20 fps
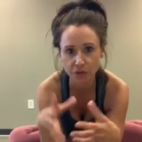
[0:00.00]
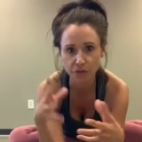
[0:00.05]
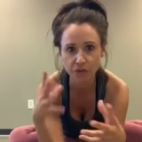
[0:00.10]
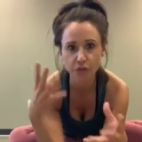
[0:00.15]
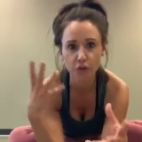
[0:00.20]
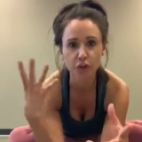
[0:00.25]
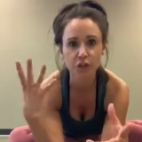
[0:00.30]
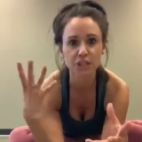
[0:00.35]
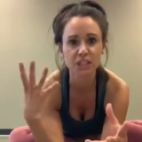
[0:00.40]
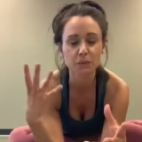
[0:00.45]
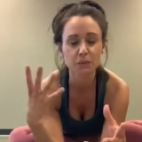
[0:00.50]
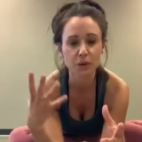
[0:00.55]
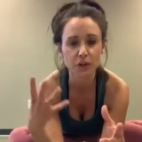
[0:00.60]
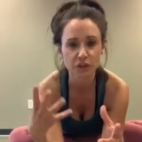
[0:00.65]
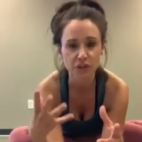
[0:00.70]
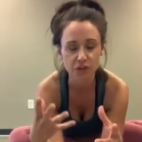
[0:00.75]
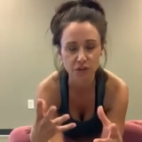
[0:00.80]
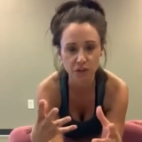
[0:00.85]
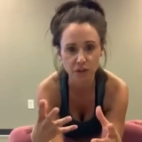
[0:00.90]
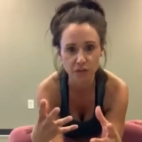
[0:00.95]
full
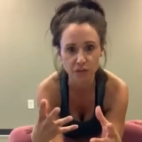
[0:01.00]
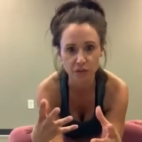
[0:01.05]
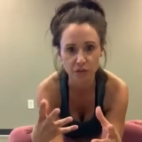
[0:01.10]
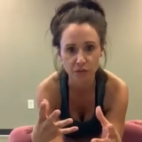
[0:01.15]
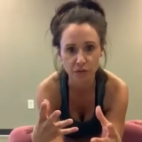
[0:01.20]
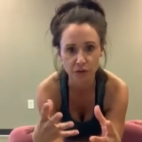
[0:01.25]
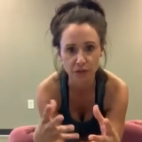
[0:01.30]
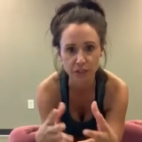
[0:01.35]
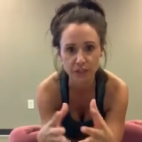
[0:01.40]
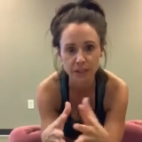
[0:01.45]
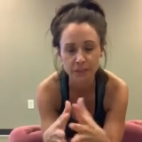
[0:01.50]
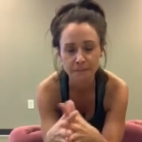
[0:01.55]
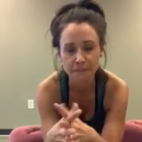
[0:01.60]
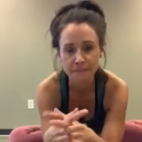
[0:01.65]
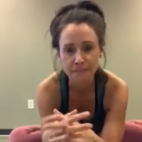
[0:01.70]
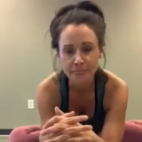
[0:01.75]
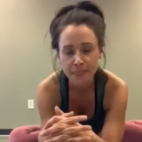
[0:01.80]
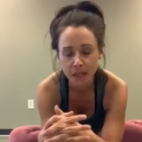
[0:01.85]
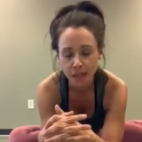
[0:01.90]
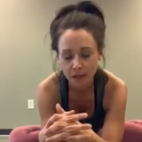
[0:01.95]
expression of the foot.
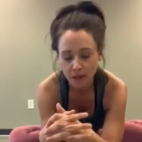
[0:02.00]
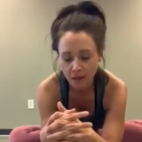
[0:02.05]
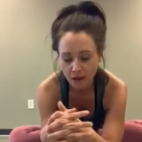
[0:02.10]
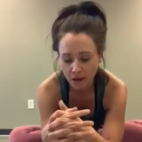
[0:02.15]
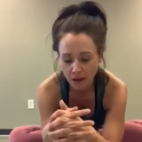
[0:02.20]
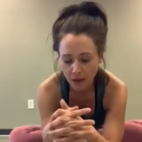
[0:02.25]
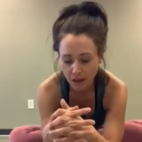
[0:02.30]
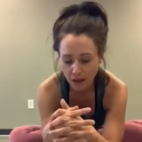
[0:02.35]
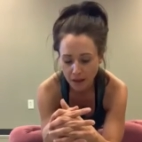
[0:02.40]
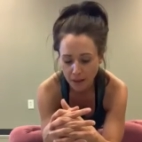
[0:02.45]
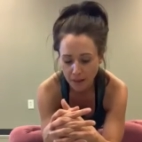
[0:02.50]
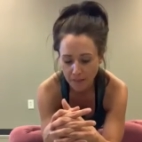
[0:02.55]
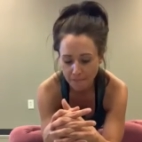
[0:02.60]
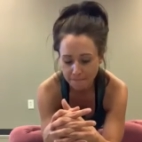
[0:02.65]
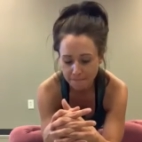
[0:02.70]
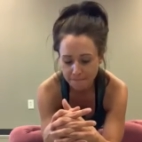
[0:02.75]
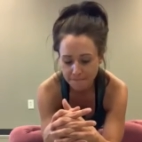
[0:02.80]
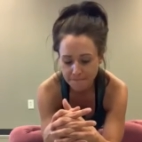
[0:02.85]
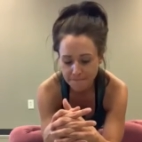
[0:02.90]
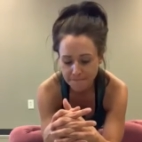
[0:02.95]

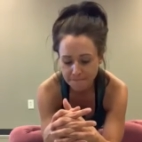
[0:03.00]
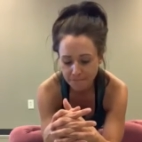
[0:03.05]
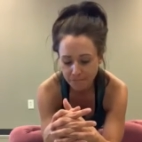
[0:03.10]
And